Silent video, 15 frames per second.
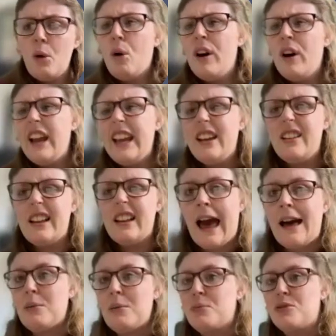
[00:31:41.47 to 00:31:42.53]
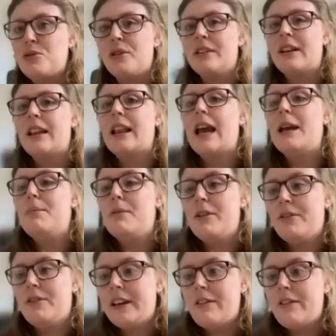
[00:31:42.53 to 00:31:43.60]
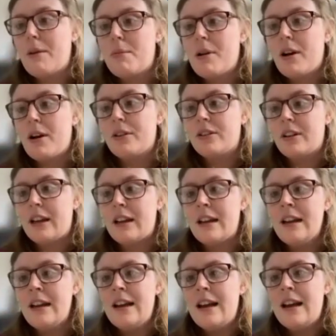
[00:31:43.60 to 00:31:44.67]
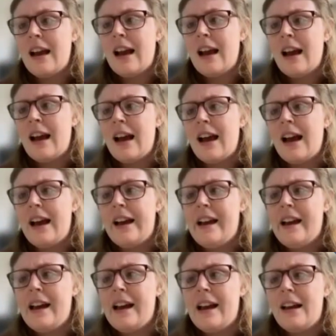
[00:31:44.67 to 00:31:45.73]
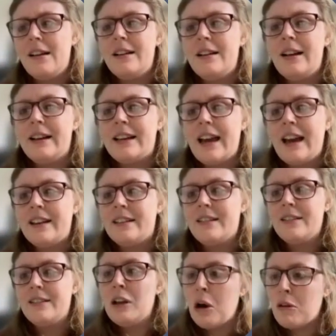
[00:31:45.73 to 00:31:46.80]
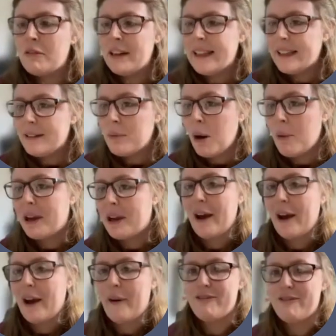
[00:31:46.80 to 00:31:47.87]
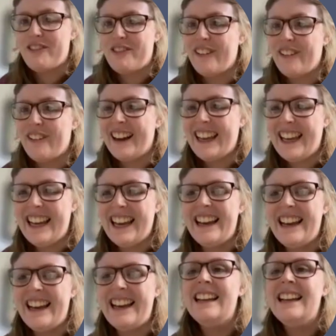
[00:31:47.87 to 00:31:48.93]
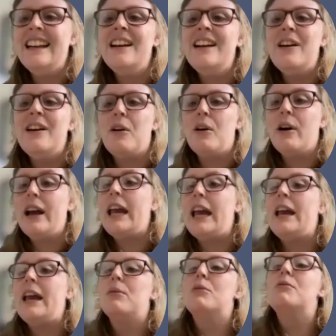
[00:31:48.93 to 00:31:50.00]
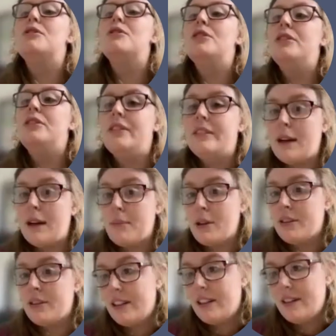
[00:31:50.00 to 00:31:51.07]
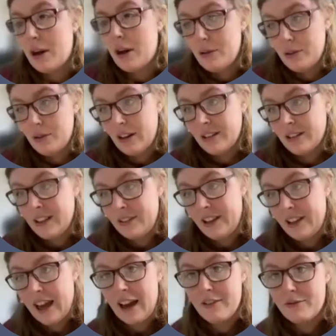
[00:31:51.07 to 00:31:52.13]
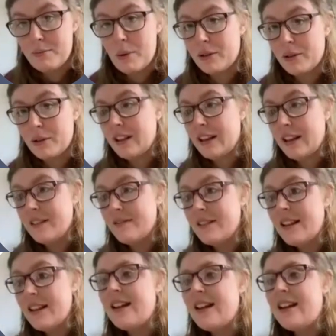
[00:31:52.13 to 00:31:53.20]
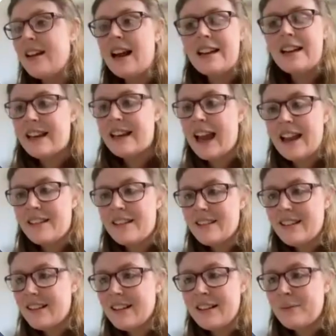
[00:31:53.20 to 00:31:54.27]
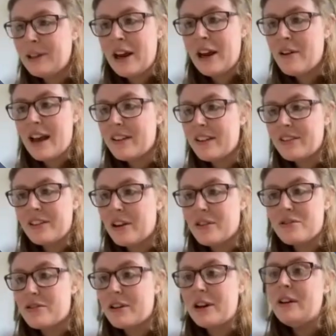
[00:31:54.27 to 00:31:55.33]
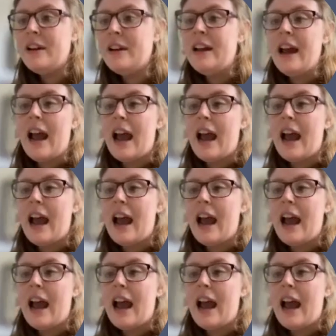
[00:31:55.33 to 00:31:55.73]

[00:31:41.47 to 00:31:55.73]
Or it'll help shorten the labour if you give a prostin. Again, not really what we're going for here. Or it will reduce your time on syntocinon if you have prostin. And again, we know that's not true.